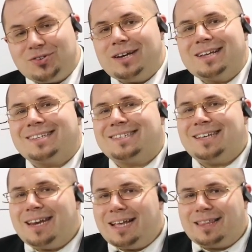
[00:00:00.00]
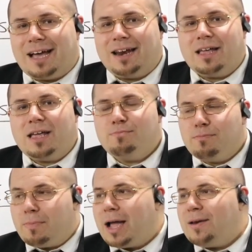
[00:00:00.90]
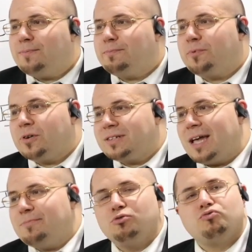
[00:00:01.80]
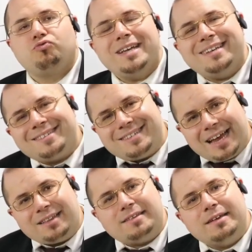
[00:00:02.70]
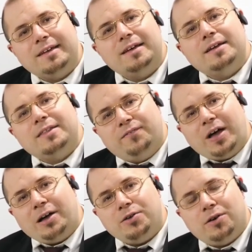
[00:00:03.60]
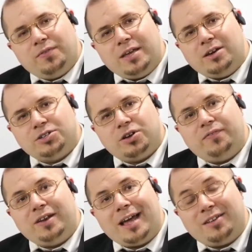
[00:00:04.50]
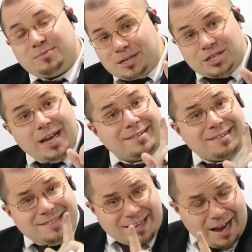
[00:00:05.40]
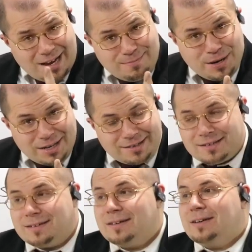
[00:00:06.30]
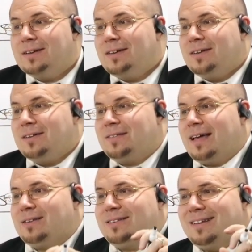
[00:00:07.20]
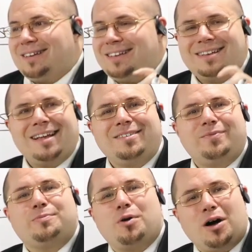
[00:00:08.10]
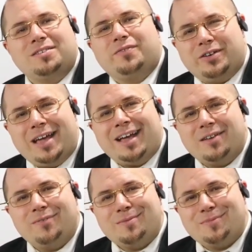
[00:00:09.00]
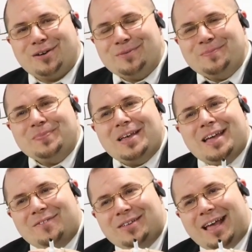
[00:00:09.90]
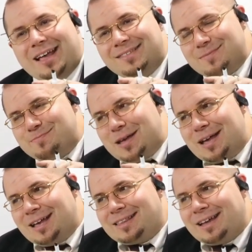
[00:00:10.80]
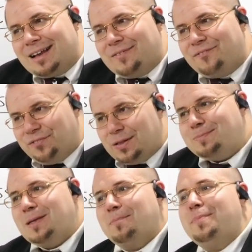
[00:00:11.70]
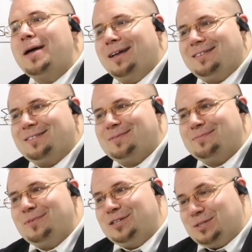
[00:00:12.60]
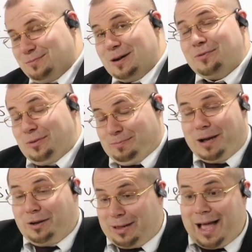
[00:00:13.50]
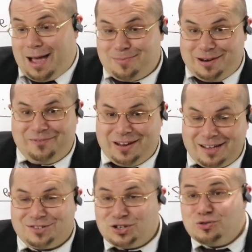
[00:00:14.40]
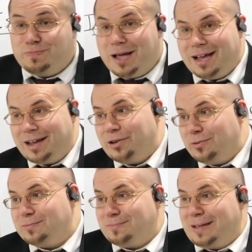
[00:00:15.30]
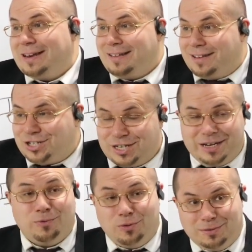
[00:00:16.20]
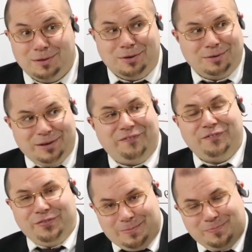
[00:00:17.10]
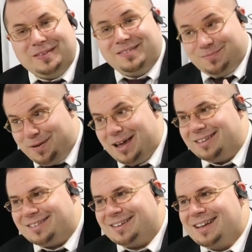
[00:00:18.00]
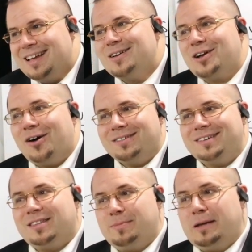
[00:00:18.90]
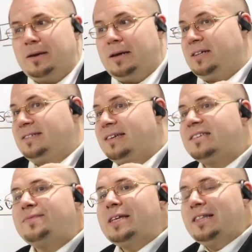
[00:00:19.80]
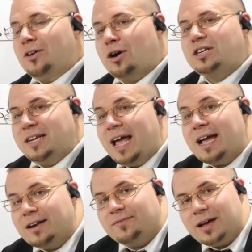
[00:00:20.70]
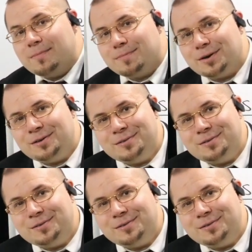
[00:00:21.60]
exceeding that, it might, for example, reset the value of the integer. If it has, especially has a sign bit that dictates if it's a positive or a negative number, if it ends up being that it can flip the bit, which will happen if it gets too big, in addition, it will literally flip this bit, causing it to be an excessively large negative number.